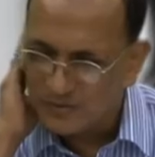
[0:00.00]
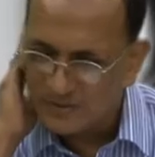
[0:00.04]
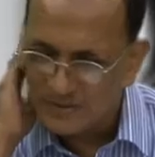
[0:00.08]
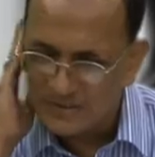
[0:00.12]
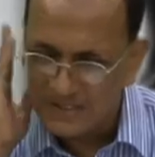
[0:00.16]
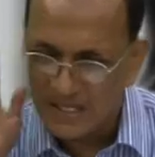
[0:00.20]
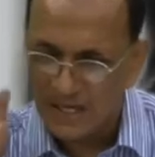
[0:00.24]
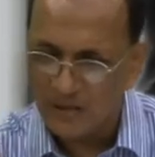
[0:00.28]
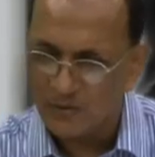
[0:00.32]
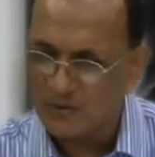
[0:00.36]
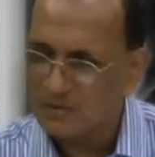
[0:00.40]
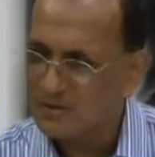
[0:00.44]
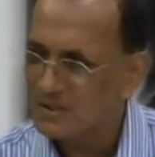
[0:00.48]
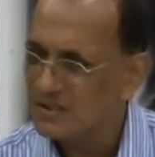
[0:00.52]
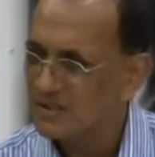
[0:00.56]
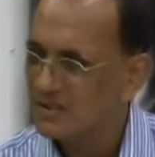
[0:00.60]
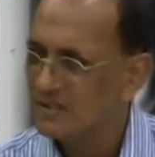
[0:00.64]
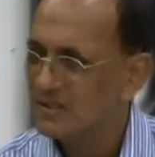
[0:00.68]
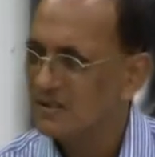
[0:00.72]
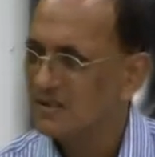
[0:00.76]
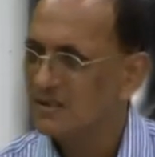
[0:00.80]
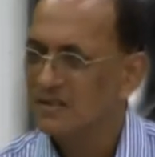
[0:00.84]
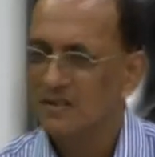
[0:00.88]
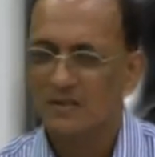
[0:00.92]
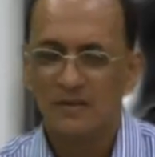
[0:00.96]
sound,
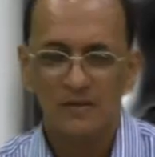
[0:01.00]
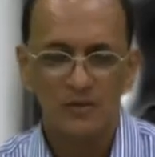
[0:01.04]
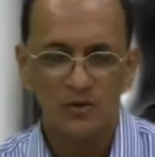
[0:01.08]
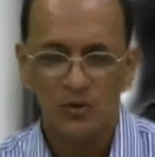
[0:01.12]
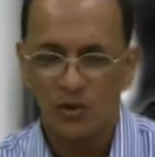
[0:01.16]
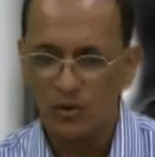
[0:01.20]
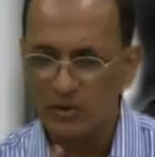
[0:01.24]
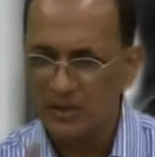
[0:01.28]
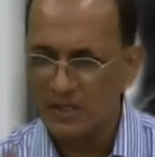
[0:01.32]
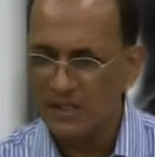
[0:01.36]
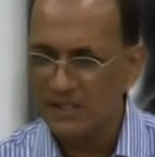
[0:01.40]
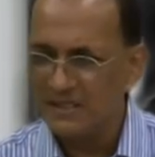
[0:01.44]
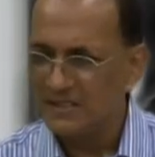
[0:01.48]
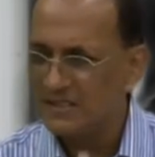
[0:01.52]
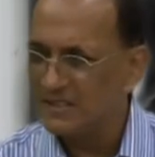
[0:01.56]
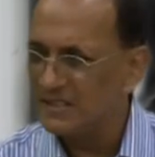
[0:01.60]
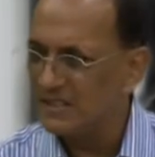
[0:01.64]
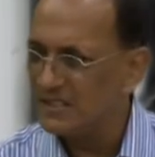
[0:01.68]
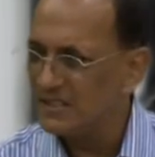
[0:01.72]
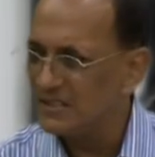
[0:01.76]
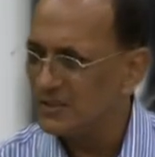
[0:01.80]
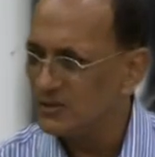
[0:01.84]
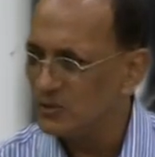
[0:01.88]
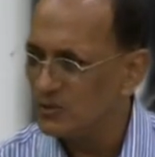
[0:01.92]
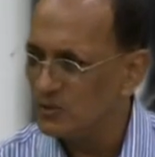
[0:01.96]
not
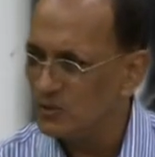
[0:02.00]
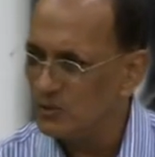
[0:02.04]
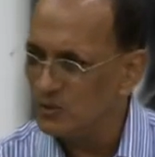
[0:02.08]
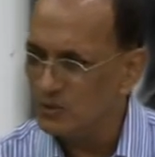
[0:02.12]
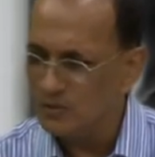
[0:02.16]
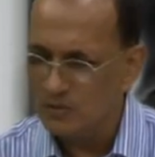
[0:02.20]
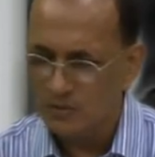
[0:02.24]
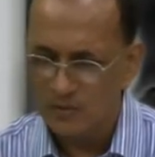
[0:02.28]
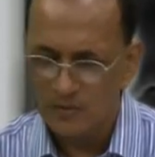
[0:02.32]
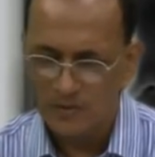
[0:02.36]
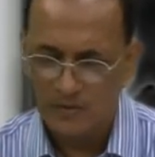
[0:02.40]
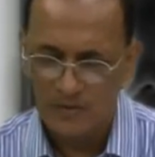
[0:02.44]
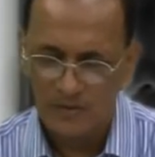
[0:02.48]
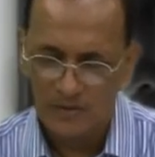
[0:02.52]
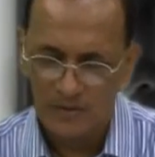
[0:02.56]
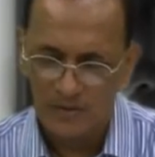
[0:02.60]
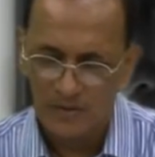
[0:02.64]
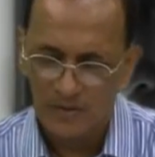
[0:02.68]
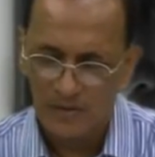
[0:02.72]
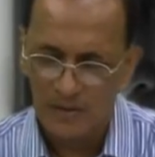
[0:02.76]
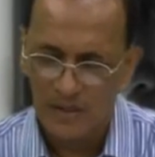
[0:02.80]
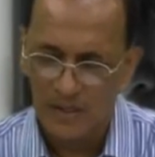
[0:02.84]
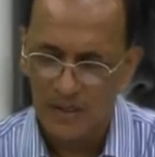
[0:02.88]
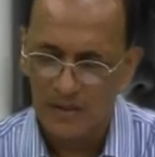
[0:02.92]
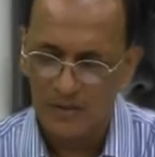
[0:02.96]
listening to you,
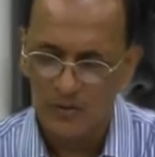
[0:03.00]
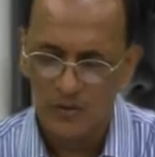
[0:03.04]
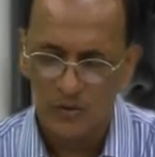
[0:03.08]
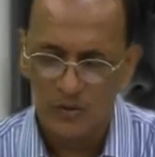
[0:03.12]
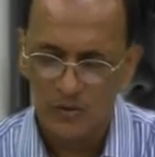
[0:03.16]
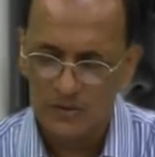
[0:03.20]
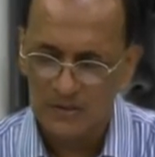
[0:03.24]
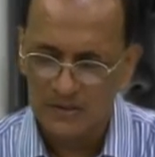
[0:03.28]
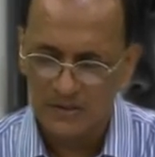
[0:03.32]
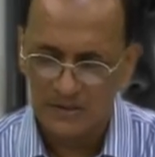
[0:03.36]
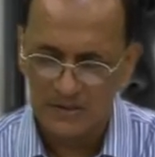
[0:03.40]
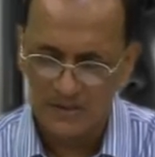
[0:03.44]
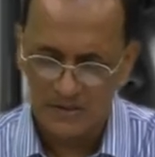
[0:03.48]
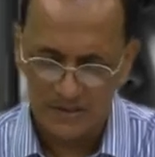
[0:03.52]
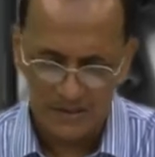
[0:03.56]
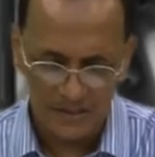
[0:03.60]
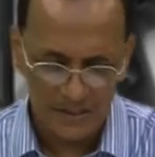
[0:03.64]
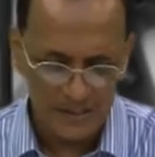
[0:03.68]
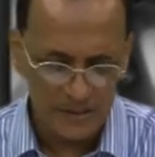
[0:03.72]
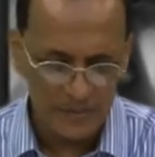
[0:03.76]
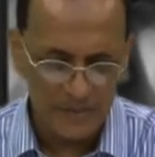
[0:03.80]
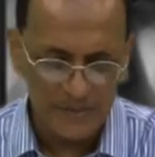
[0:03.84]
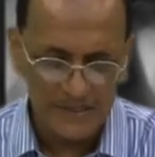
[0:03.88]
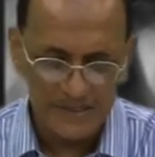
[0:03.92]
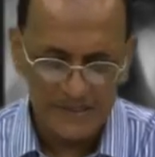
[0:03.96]
not
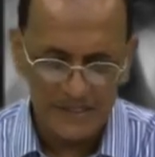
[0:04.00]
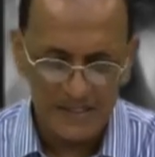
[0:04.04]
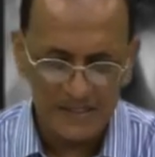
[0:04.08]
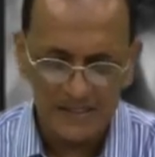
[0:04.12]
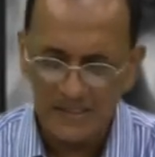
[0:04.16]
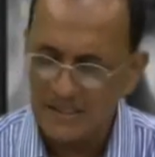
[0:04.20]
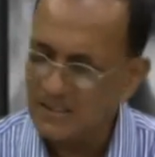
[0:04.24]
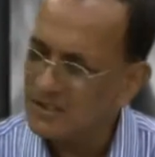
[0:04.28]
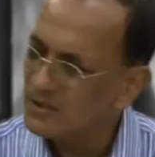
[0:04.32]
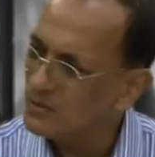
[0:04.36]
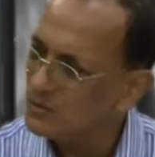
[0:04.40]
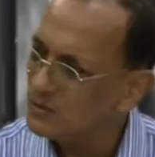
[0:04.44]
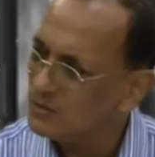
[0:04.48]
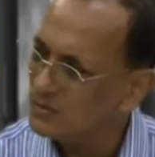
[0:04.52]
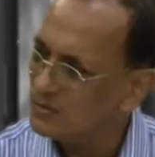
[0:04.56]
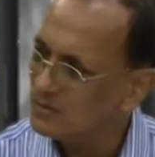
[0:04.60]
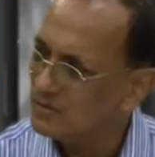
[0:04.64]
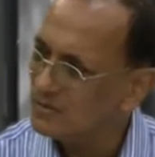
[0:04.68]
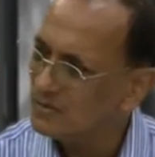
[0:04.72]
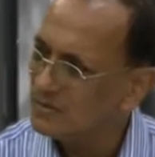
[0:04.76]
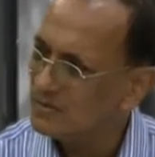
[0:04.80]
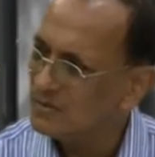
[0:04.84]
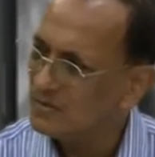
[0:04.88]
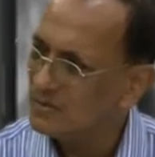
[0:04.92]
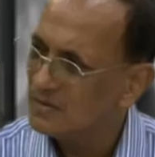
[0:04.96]
imitating you,
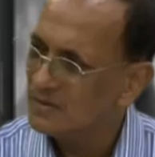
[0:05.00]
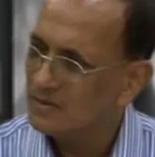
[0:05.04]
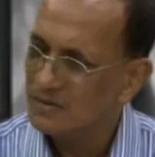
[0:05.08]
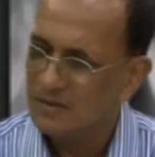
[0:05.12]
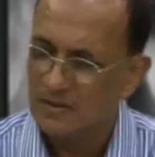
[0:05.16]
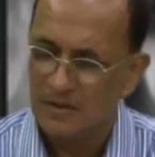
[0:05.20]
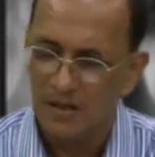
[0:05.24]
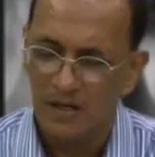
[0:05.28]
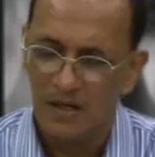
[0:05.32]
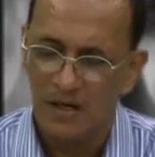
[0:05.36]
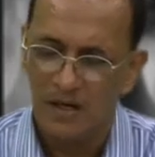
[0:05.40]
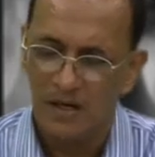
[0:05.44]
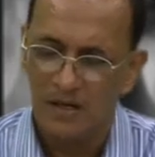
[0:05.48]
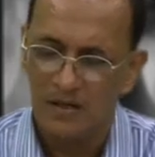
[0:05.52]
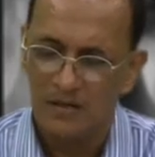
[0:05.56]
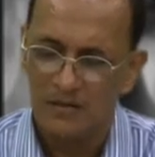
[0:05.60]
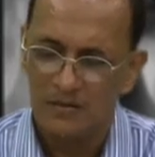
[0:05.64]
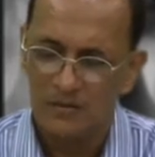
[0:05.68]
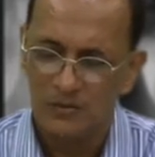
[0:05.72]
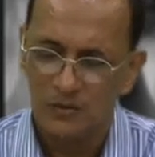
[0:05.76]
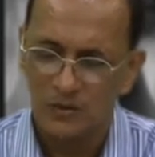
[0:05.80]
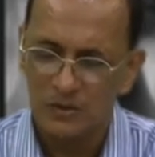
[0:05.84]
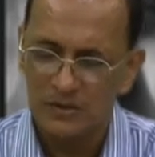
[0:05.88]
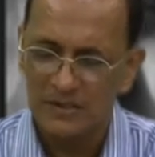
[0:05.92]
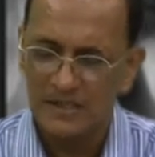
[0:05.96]

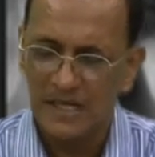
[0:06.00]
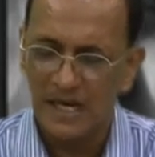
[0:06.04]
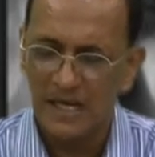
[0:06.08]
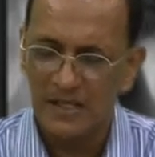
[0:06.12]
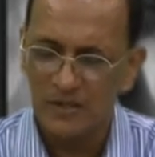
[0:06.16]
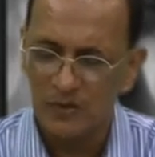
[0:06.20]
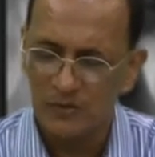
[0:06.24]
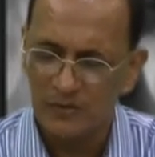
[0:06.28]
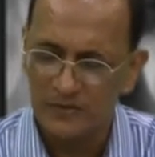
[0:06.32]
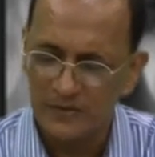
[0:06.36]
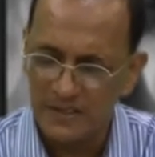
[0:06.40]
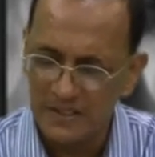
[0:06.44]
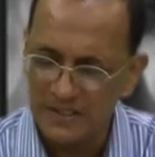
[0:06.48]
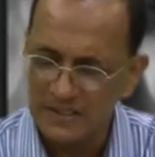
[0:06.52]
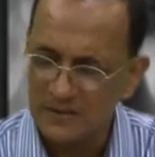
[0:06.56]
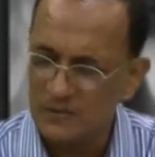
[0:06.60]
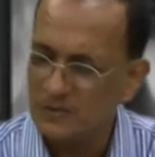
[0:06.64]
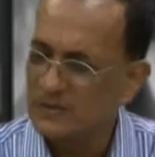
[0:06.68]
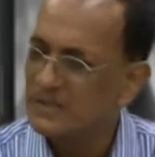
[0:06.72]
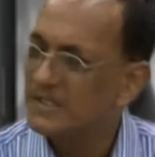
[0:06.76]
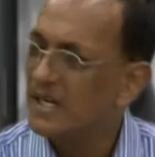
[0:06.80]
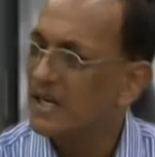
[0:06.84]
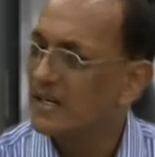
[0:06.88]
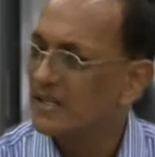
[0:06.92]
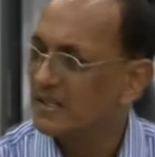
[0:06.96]
those kind of things
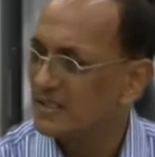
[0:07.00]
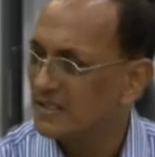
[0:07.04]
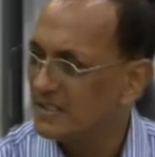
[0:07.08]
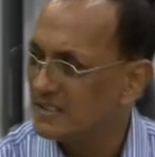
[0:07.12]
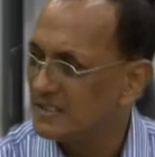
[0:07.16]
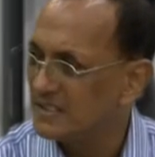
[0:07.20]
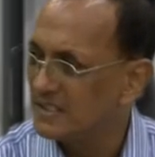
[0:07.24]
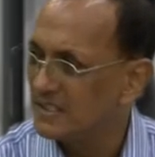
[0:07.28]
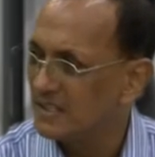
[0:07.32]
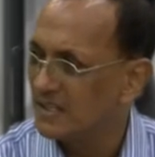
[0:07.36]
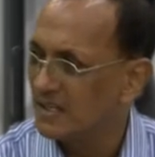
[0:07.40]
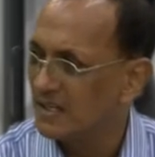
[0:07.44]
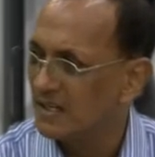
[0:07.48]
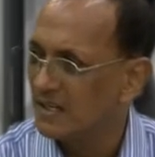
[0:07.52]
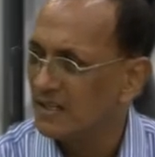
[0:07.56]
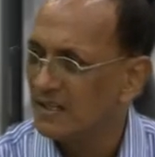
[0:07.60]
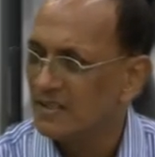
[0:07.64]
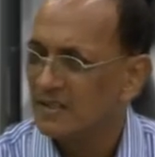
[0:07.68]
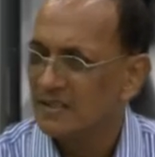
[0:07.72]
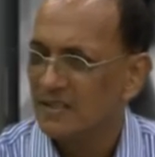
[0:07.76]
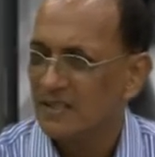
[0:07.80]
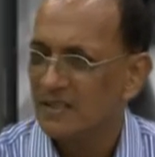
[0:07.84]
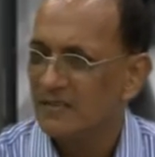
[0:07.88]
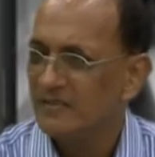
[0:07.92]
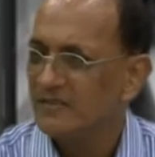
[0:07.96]
which are critical.
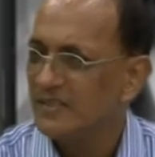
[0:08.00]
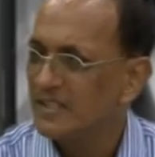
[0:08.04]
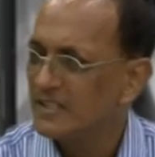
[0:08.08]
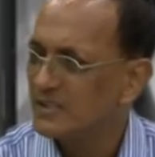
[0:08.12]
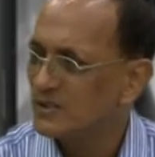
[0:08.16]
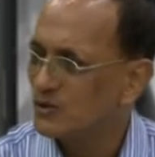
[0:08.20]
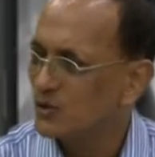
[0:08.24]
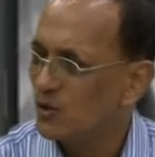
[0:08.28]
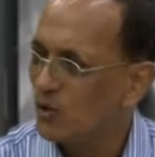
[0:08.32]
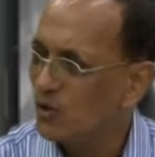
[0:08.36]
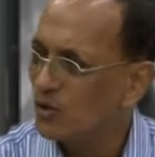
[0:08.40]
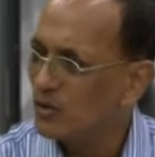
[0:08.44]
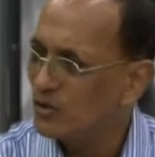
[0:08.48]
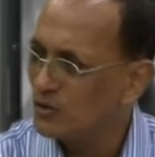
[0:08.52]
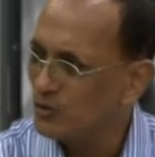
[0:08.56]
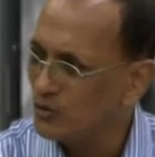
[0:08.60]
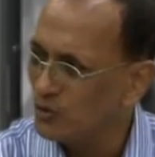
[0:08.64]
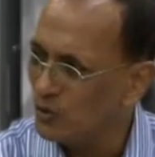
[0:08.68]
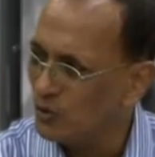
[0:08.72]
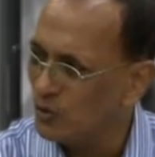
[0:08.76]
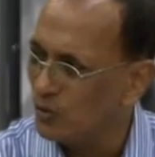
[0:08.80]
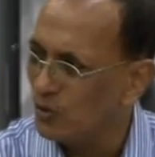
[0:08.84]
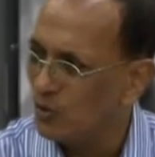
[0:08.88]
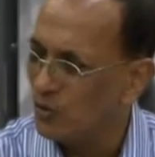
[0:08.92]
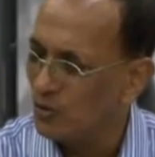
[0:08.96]
If they score
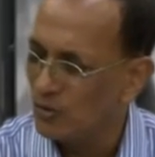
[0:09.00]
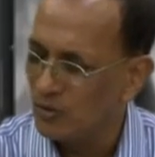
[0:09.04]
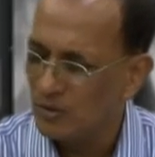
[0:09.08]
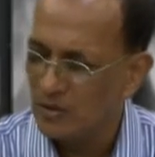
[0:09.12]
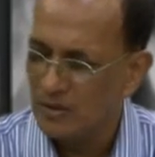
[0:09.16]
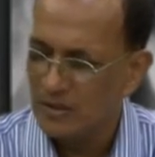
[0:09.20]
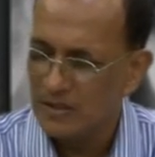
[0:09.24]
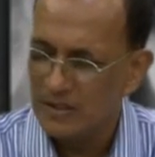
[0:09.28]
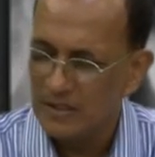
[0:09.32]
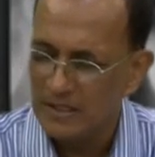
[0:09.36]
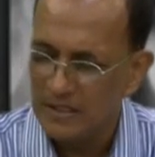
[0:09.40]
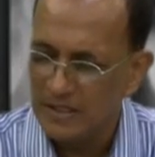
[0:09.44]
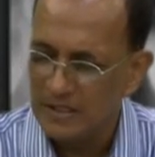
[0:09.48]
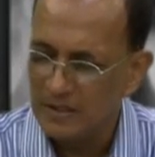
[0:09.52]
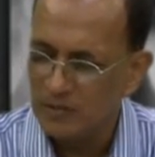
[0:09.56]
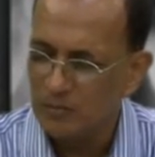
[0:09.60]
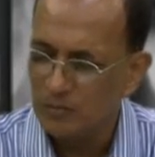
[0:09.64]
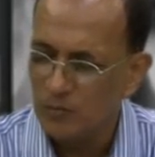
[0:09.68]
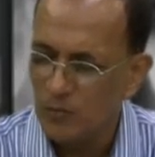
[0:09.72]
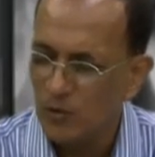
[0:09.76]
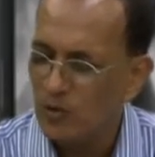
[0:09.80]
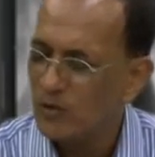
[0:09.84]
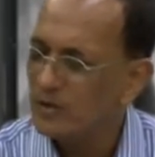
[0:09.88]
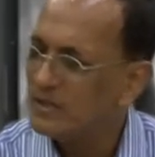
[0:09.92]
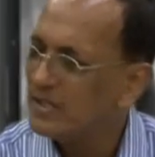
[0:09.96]
no in
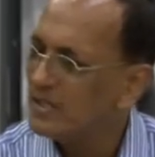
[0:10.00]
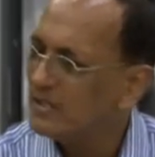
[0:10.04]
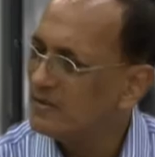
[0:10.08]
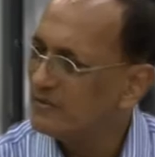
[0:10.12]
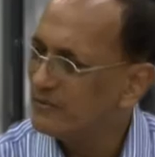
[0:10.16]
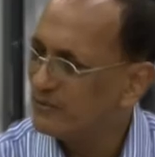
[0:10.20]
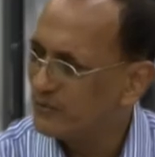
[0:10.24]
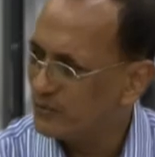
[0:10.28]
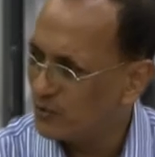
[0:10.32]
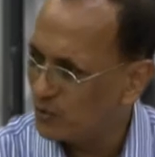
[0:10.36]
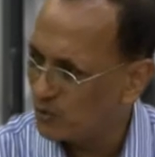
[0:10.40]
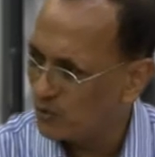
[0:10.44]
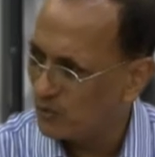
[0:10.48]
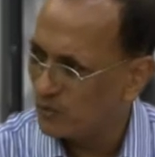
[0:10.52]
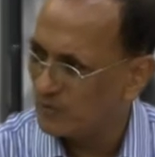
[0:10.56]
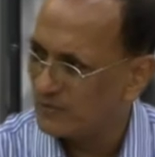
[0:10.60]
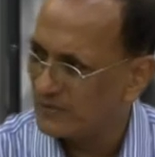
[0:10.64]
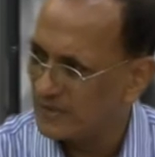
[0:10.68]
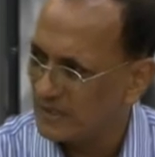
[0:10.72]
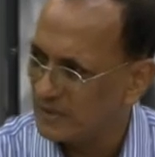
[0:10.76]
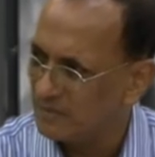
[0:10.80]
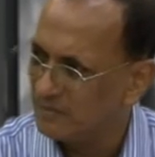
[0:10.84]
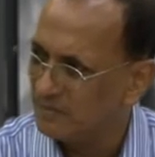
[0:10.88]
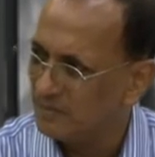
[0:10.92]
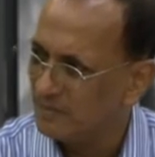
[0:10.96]
more than 4 of
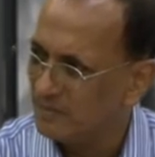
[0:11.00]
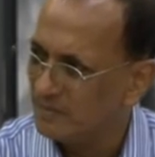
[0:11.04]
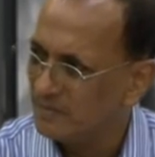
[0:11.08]
them,